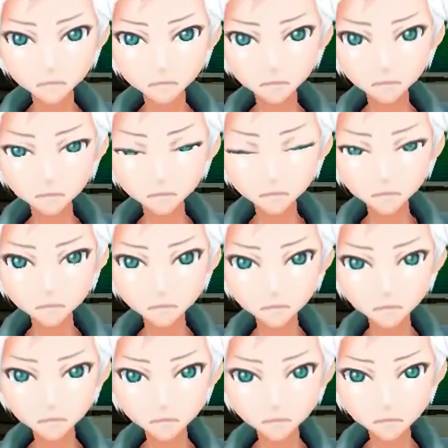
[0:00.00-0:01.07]
Uh,
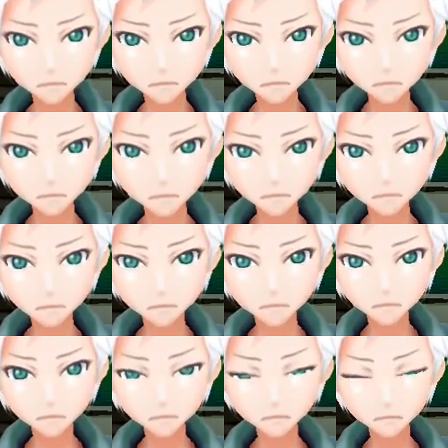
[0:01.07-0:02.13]
look, just forget
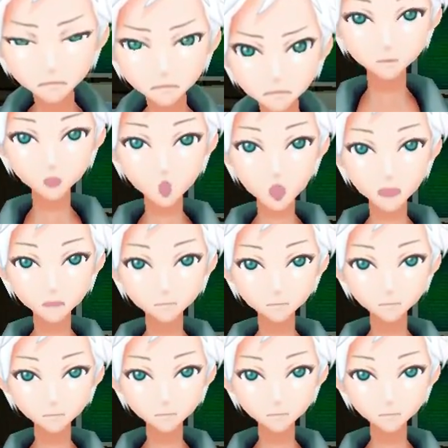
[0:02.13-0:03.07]
about that. Come take a look sure. at this.